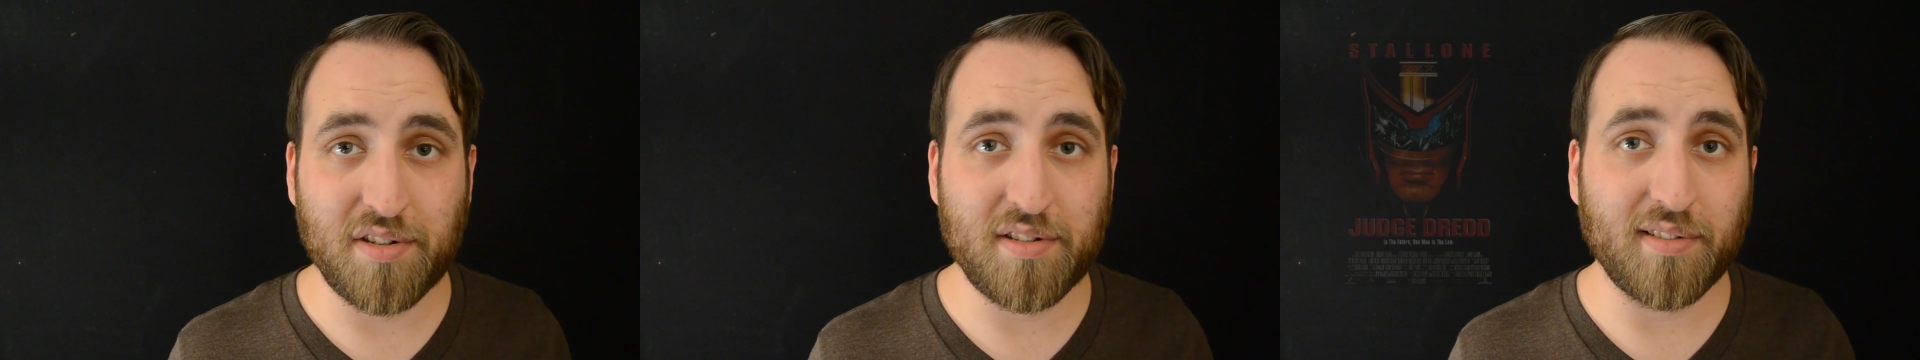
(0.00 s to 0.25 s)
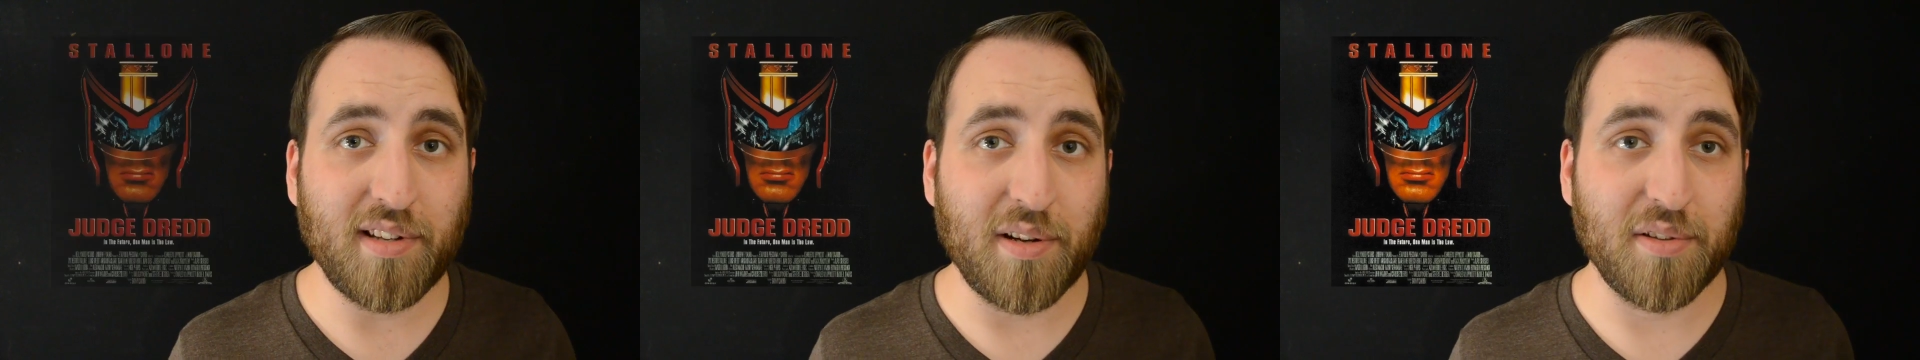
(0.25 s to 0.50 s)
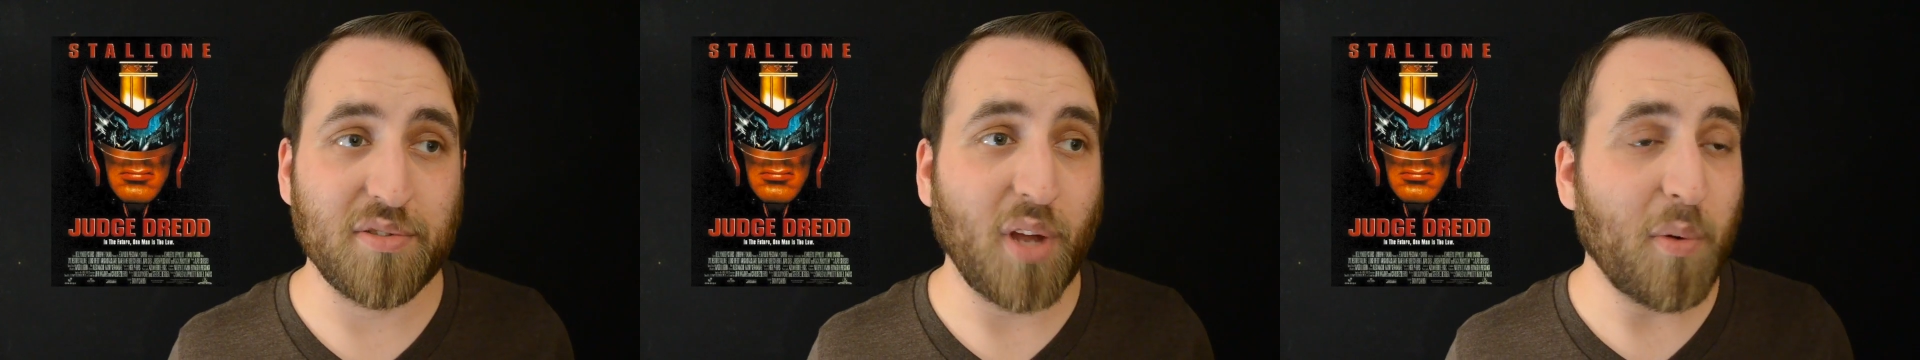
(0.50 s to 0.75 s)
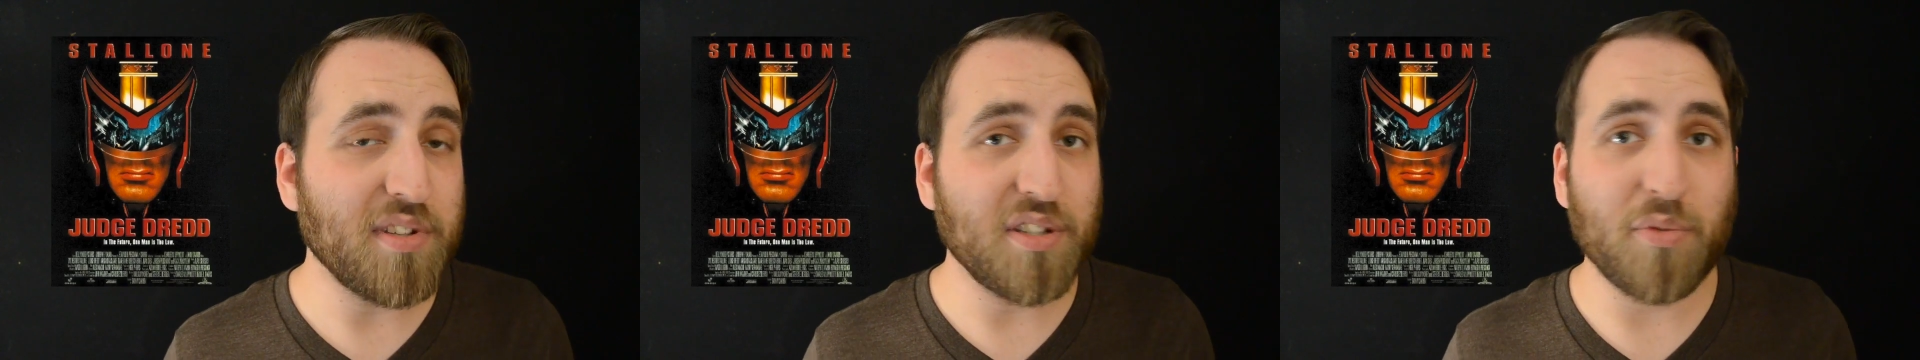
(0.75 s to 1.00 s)
Stallone, so I
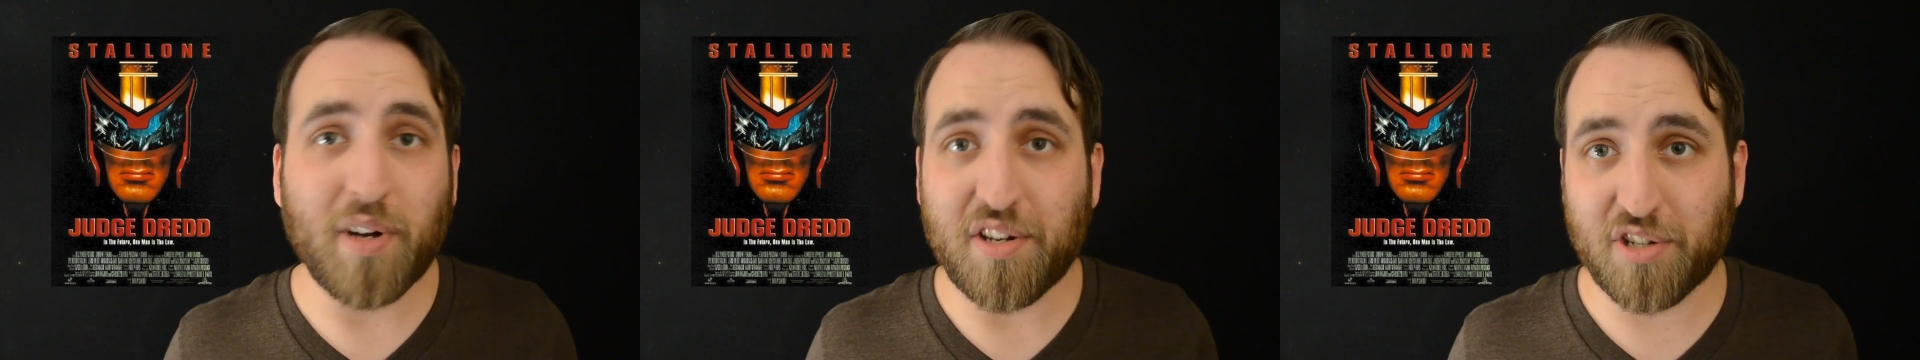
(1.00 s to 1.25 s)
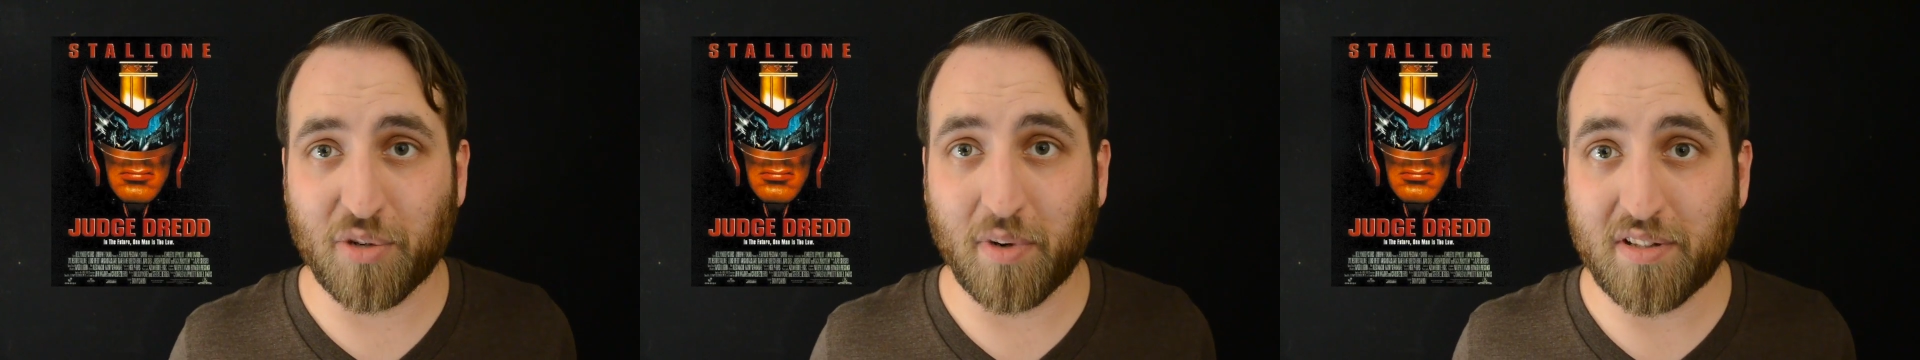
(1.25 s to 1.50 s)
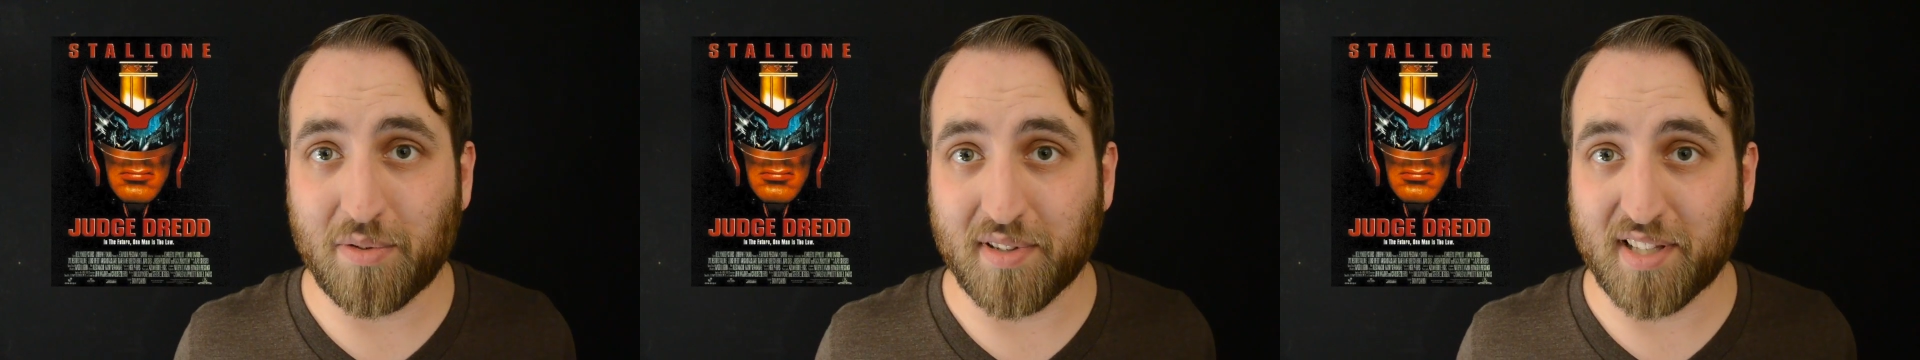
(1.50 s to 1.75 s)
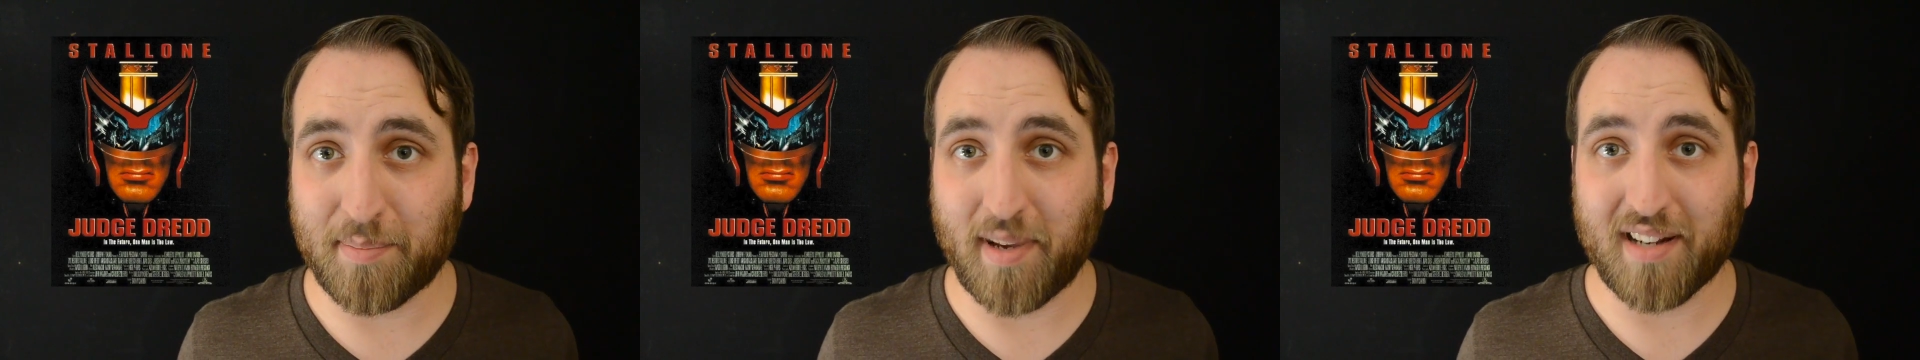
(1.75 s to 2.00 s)
wasn't quite sure what to
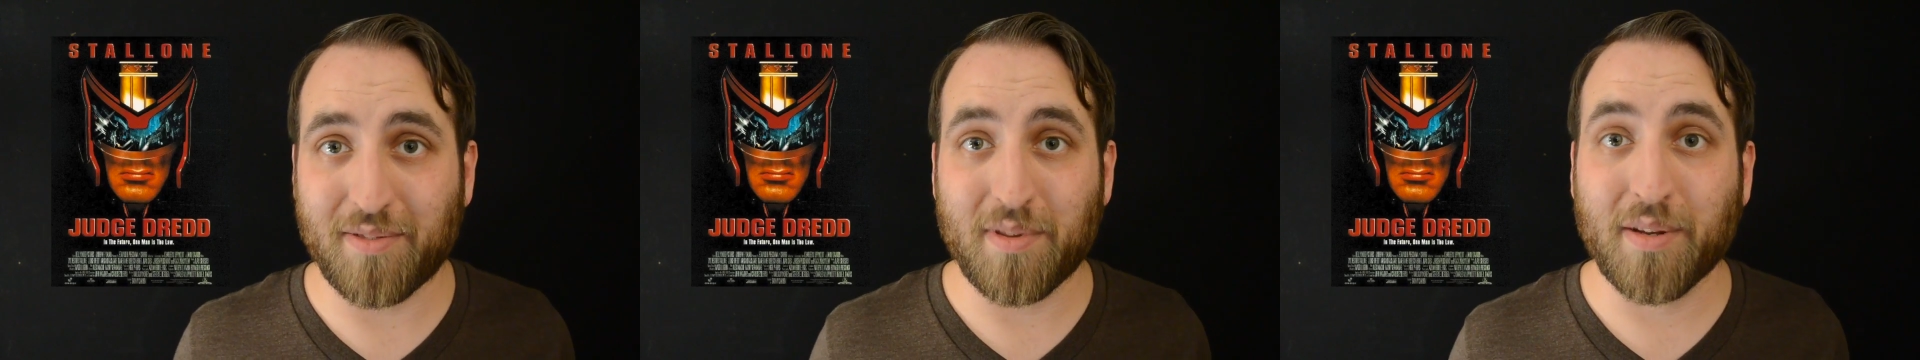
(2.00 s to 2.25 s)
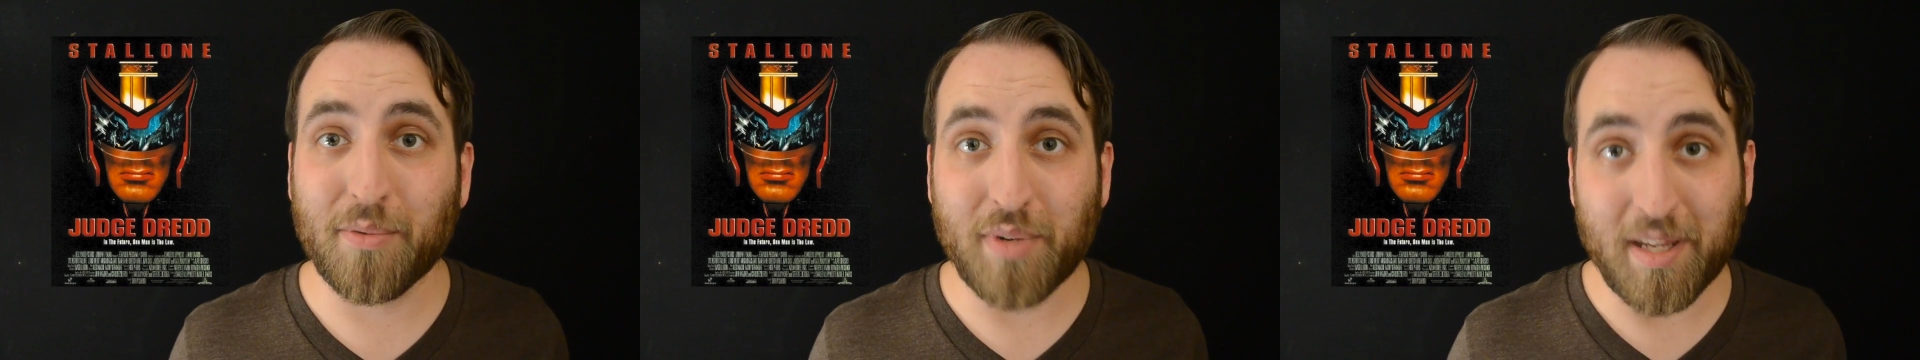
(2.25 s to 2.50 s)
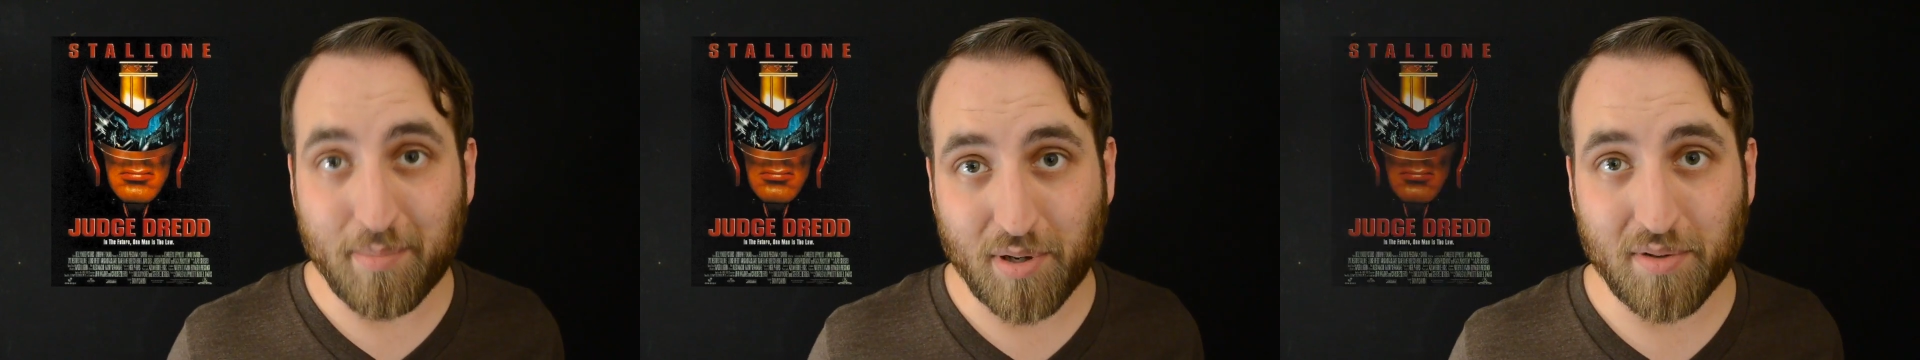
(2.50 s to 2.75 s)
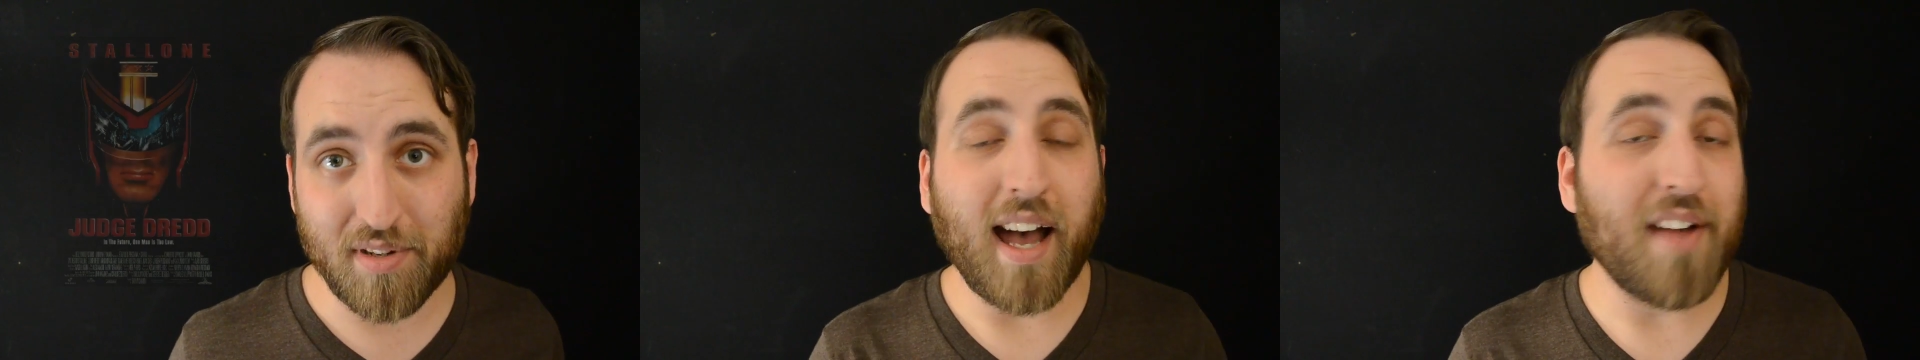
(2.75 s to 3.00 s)
expect with a reboot.